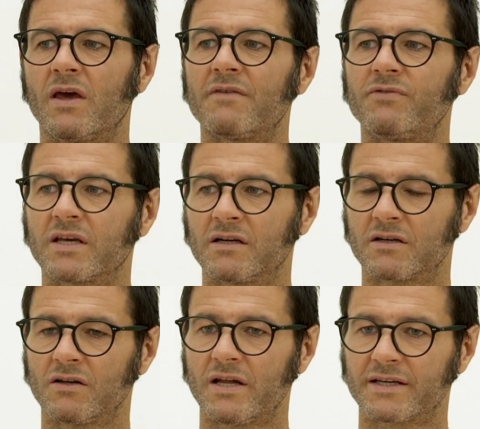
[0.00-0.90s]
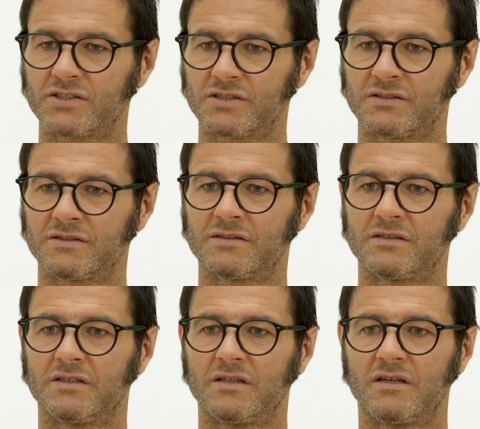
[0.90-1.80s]
African collection.
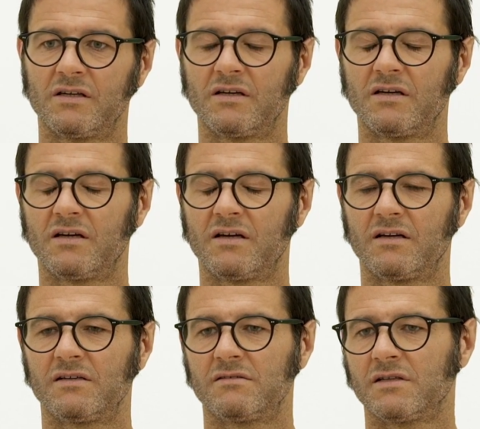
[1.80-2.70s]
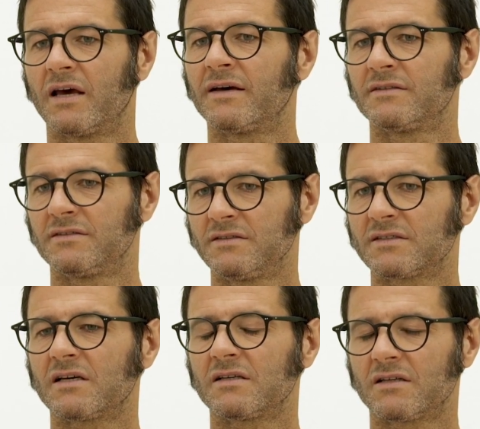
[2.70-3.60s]
Yeah, these
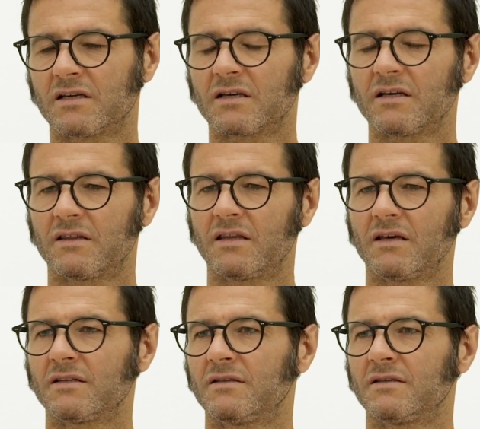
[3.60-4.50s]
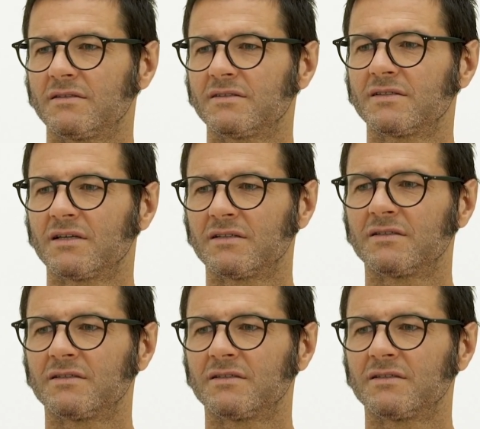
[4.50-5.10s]
are. I think that's.